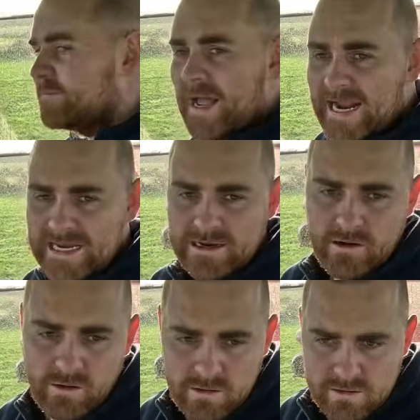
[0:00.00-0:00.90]
backing in
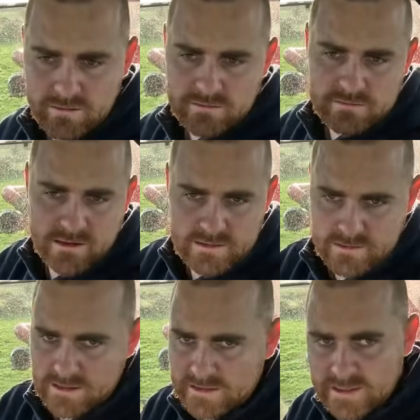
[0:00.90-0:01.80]
corners or
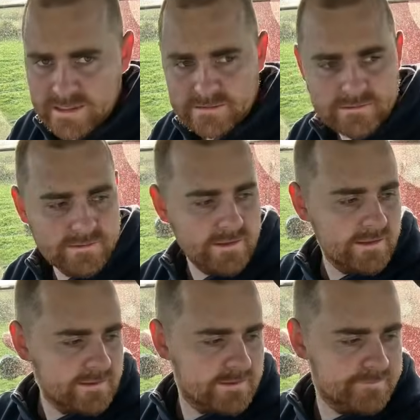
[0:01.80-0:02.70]
anything like that,
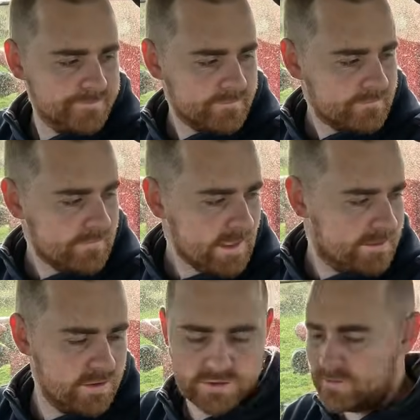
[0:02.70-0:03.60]
because
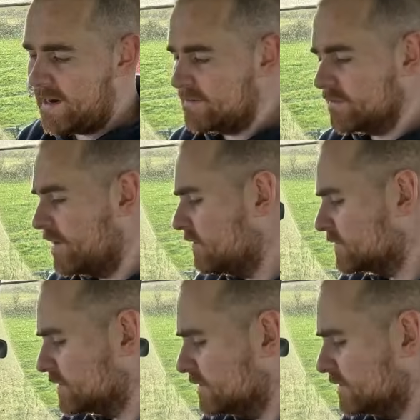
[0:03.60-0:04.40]
it's just too hard in the ground.